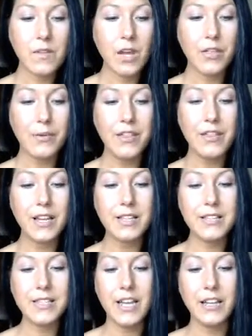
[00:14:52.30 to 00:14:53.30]
3
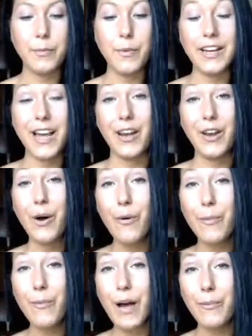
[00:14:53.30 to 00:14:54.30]
things that you might not know
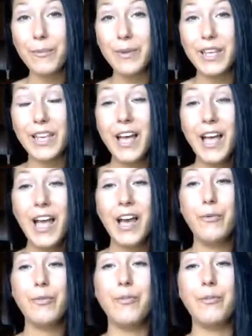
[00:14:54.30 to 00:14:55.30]
about me
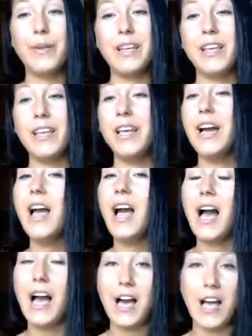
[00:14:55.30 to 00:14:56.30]
would be
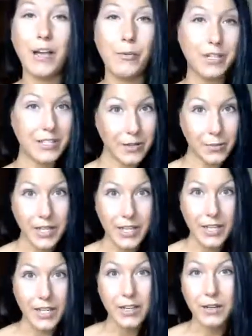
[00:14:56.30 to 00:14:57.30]
I once
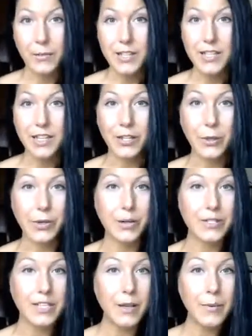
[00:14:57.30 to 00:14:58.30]
competed in a Miss Illinois
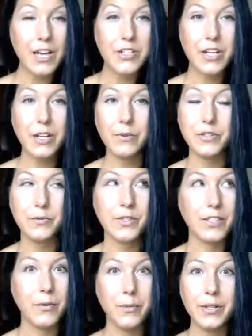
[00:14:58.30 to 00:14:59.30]
USA pageant, which was
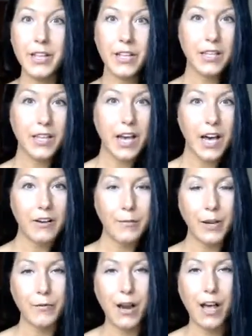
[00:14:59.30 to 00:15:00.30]
completely out of
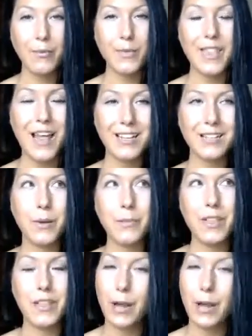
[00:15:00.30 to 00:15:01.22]
my realm, but that is something that I